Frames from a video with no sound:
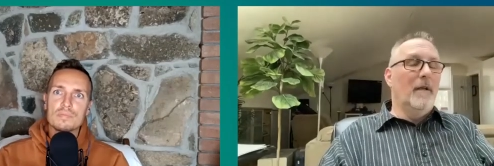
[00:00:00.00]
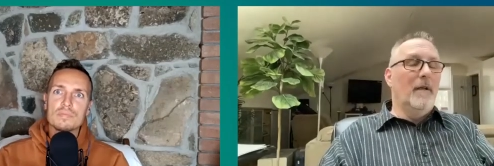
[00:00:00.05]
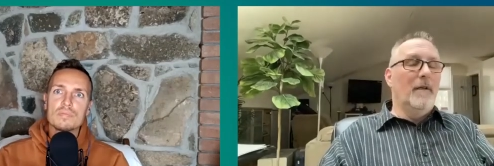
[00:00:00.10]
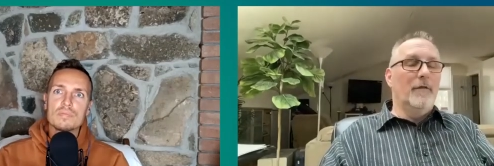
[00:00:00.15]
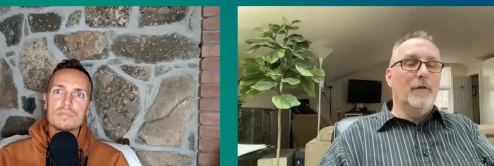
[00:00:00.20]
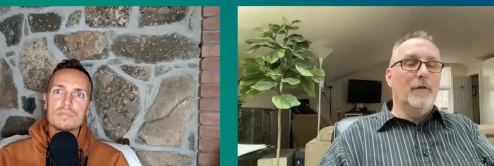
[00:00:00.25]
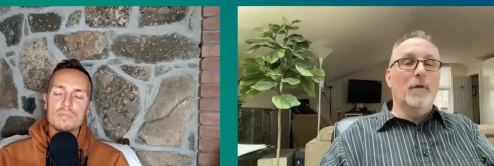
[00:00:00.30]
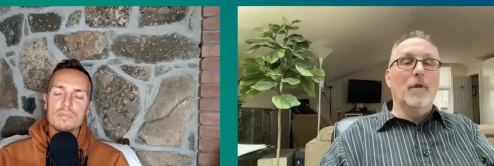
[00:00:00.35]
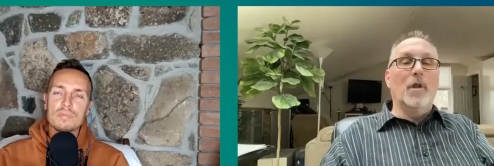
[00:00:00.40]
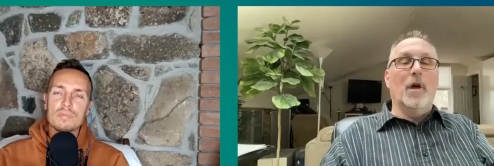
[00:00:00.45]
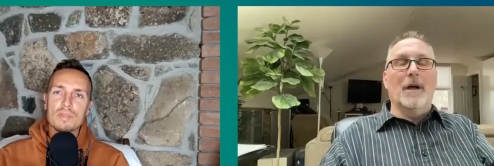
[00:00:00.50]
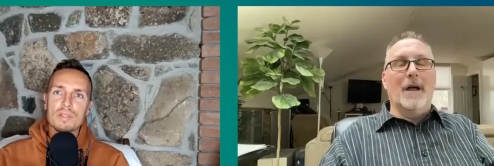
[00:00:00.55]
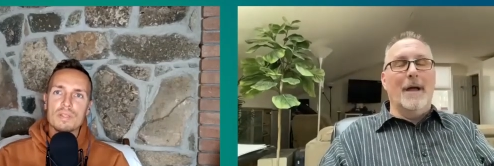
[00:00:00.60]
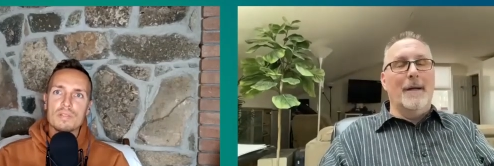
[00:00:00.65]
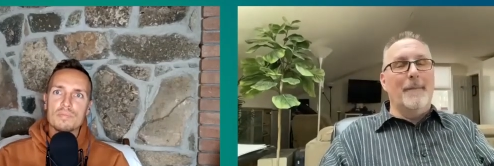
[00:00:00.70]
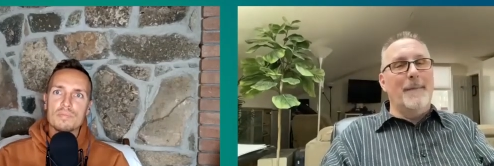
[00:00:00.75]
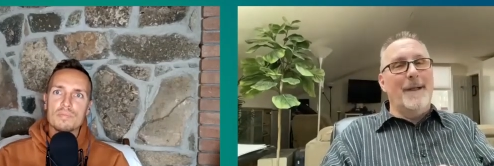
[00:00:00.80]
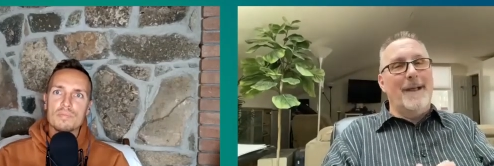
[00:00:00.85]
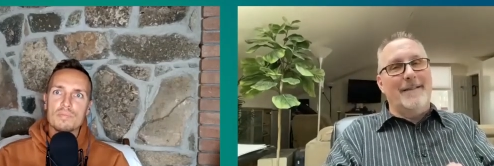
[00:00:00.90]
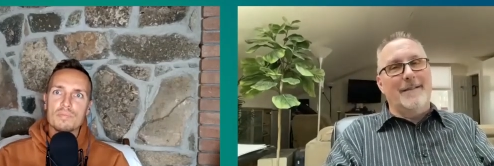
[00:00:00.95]
Speaker 1: So, look,
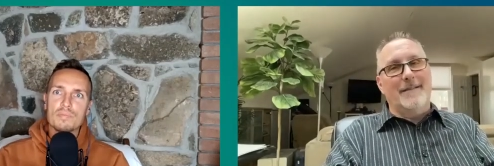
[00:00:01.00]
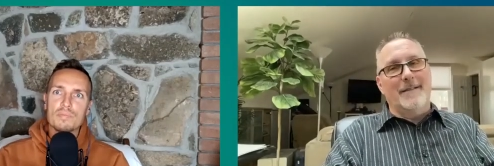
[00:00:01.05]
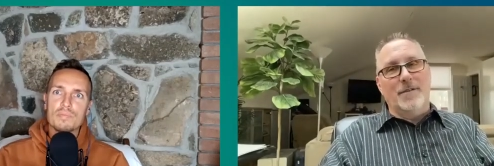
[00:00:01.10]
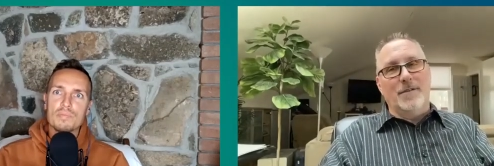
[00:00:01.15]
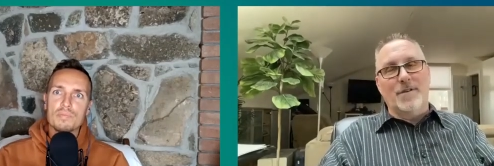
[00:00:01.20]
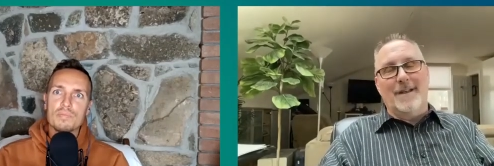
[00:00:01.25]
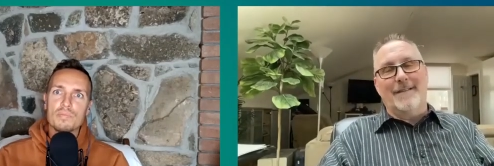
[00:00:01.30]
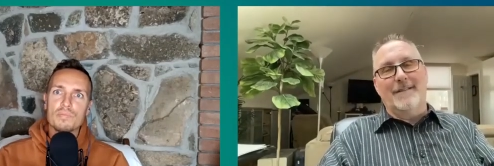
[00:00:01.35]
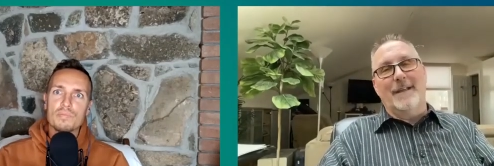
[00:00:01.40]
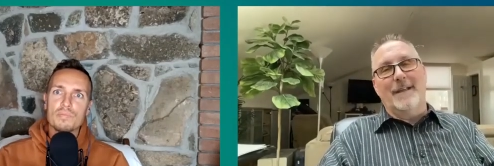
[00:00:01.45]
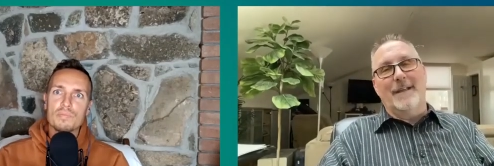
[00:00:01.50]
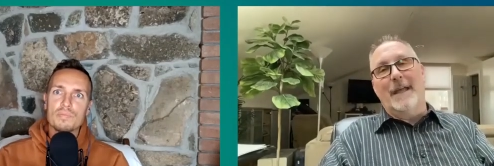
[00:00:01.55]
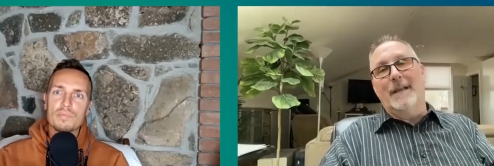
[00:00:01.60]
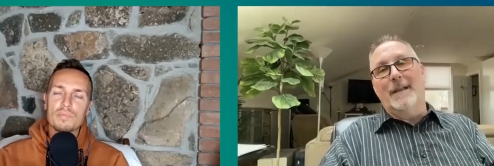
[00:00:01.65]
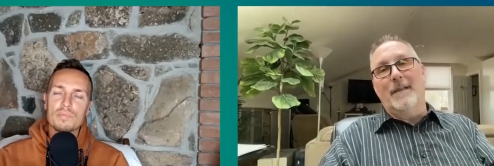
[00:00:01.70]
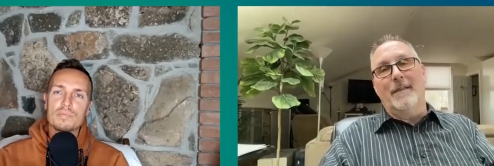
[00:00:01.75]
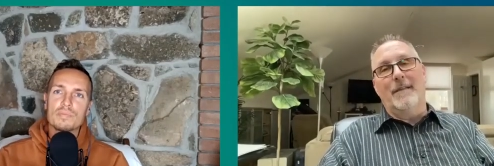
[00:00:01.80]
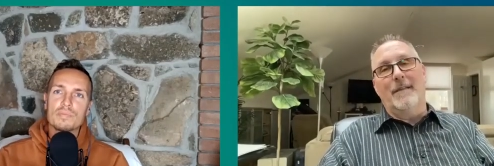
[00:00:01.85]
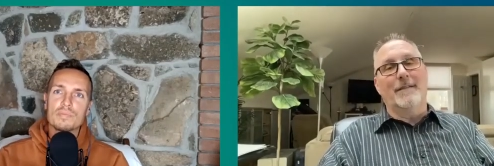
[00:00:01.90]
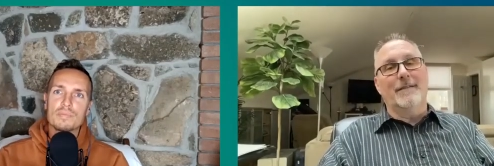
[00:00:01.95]
I'm not suggesting
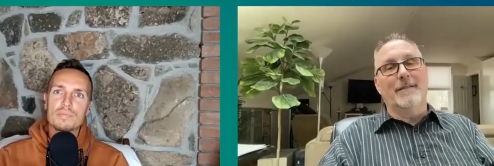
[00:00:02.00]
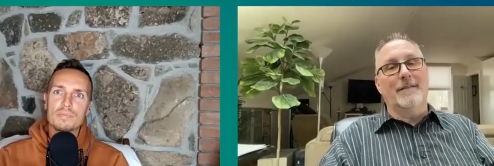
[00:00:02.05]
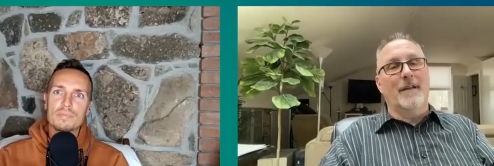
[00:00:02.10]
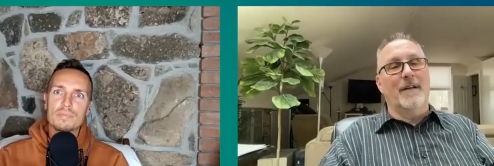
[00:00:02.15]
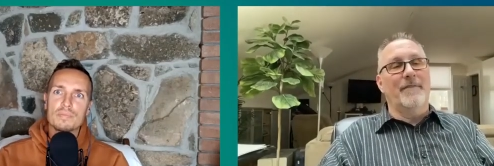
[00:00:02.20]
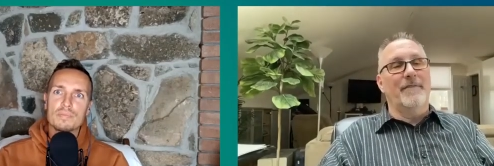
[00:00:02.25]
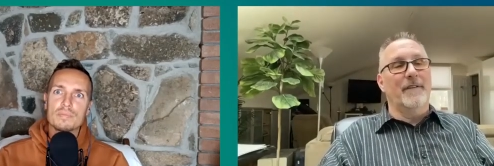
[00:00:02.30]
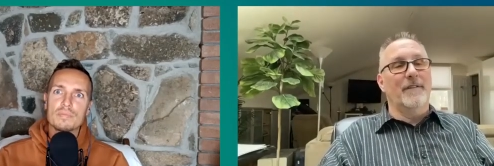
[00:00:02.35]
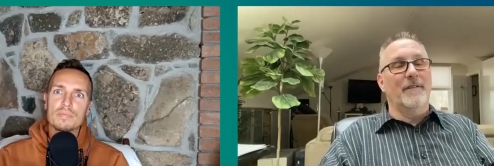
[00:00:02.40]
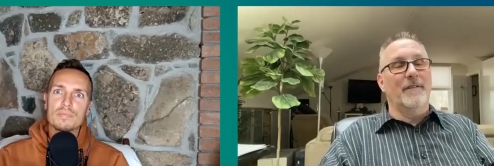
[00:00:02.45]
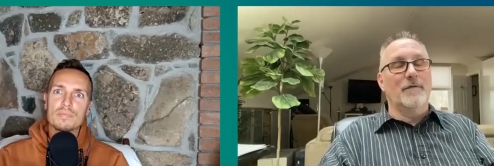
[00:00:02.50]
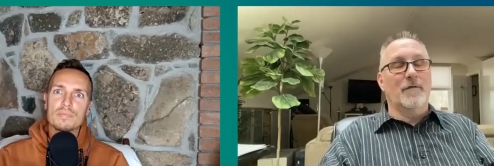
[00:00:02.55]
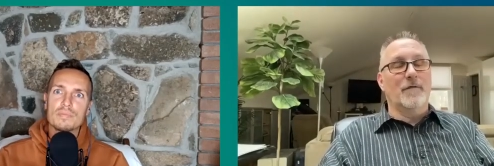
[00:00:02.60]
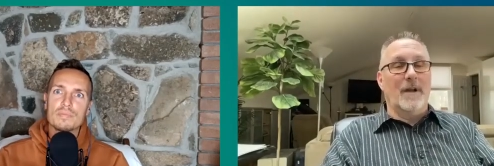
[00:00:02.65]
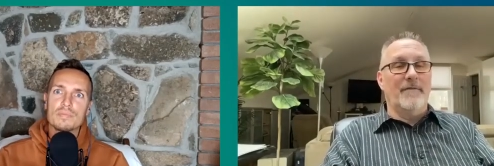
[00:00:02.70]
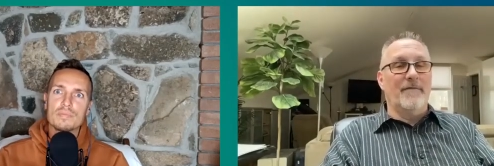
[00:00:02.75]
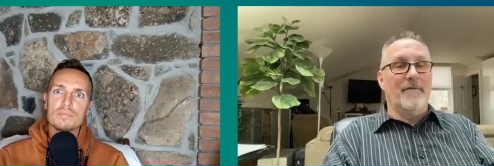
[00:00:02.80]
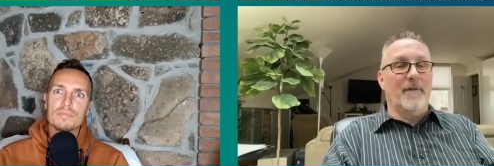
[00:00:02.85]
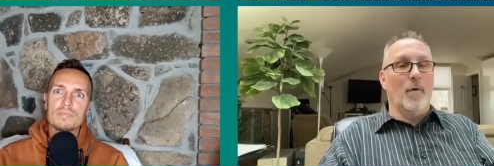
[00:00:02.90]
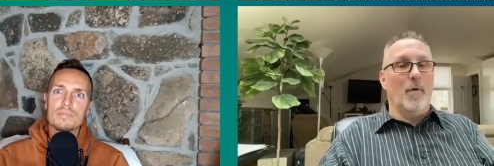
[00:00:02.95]
any of this stuff is
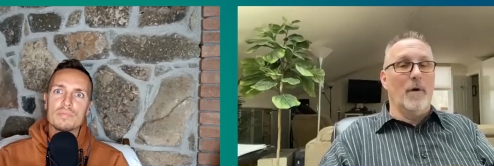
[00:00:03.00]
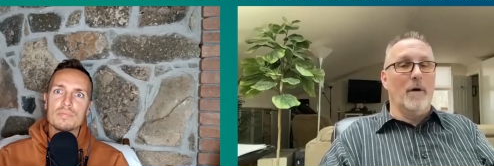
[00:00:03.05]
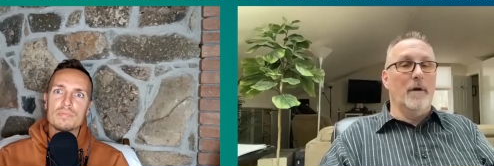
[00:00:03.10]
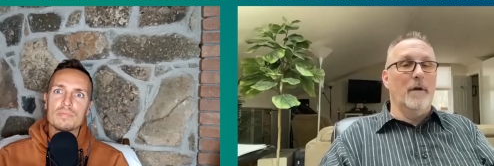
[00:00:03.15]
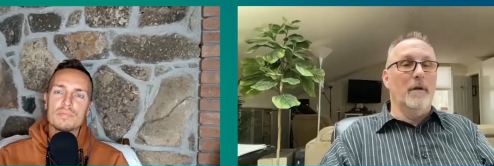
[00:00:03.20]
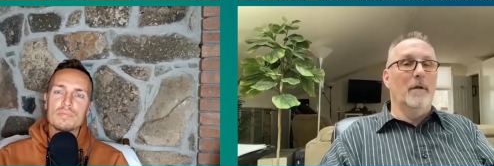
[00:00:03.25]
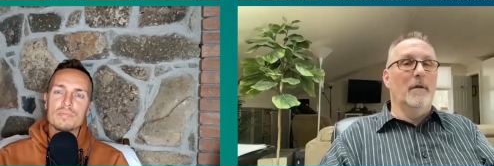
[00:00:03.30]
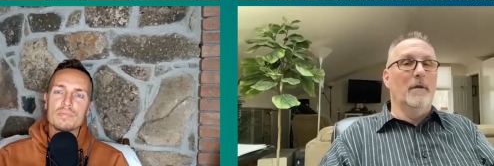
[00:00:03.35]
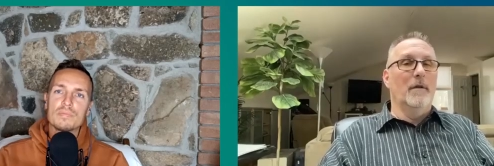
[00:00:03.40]
straightforward